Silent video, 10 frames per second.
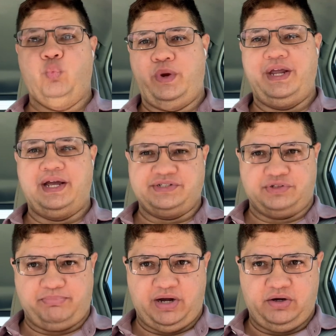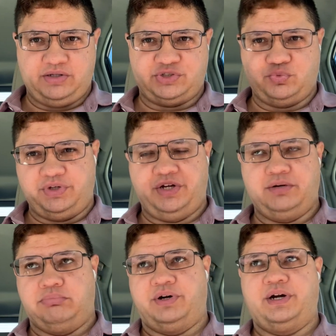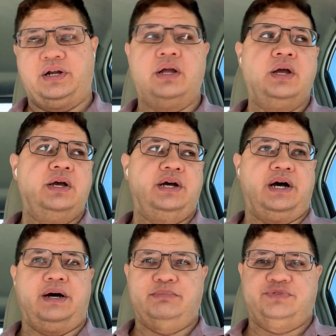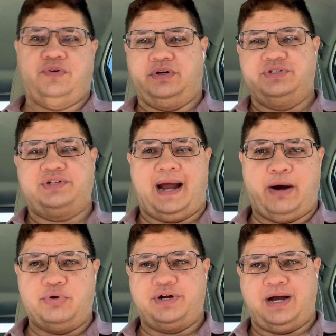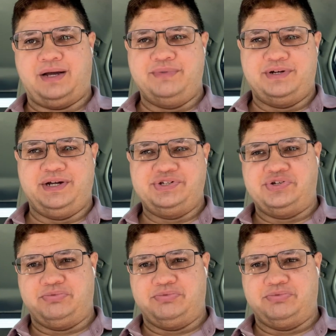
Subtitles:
we as the parents would need to bring as far as our documentation to